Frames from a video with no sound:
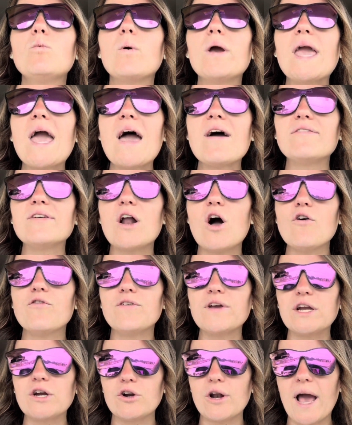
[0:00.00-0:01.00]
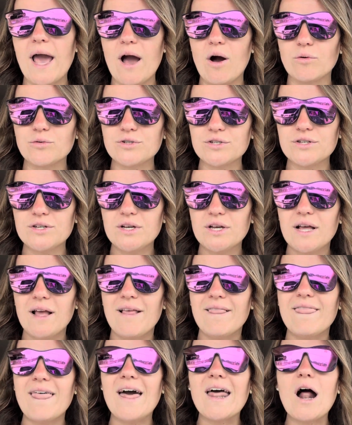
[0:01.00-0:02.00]
we have it all figured out.
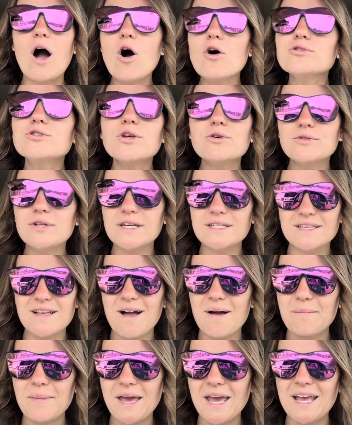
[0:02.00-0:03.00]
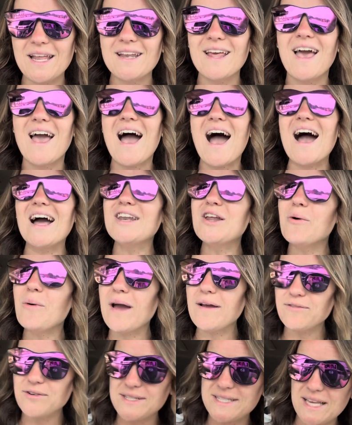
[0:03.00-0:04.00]
That also does not mean I know
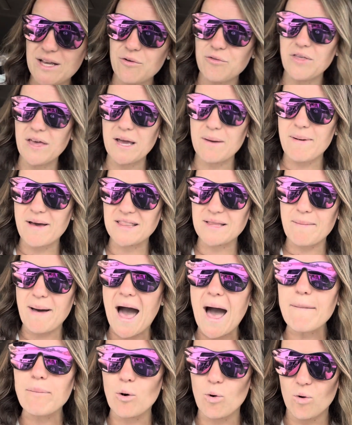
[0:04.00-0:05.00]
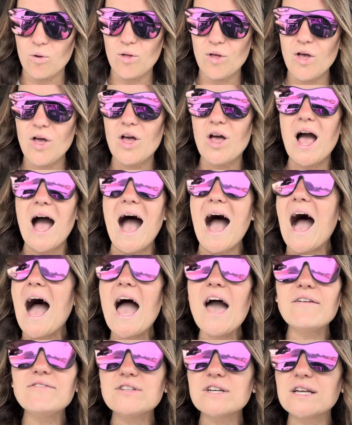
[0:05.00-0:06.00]
every single thing about the Bible.
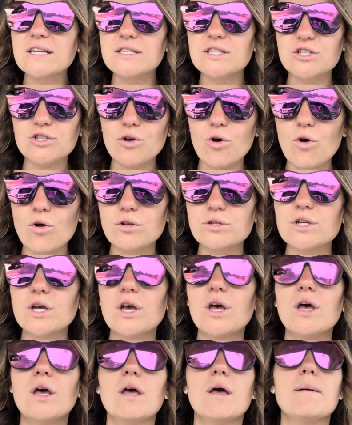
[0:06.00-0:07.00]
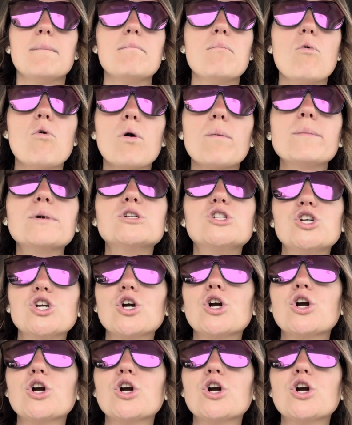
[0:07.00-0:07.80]
I have to consult more mature